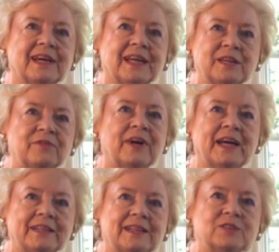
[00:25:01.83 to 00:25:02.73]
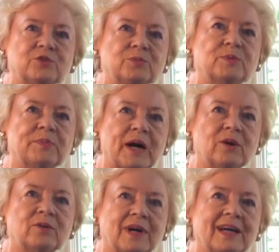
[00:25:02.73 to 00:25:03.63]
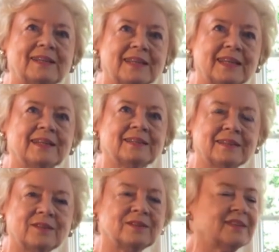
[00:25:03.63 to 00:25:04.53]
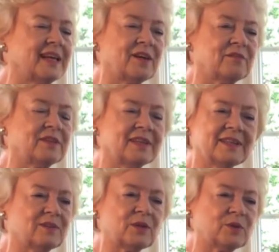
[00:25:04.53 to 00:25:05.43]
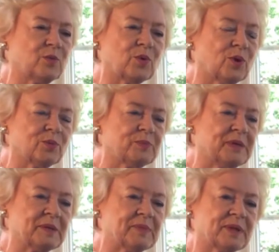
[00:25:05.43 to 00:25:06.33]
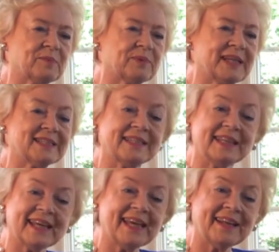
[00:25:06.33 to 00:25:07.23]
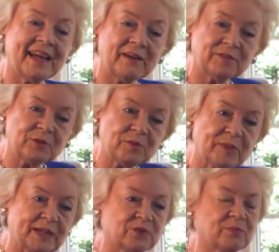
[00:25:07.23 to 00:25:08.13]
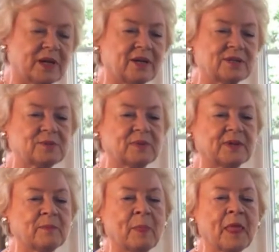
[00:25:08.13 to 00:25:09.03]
And if I had that superpower, I think the world would be a better place. And again, I have to go back to my husband.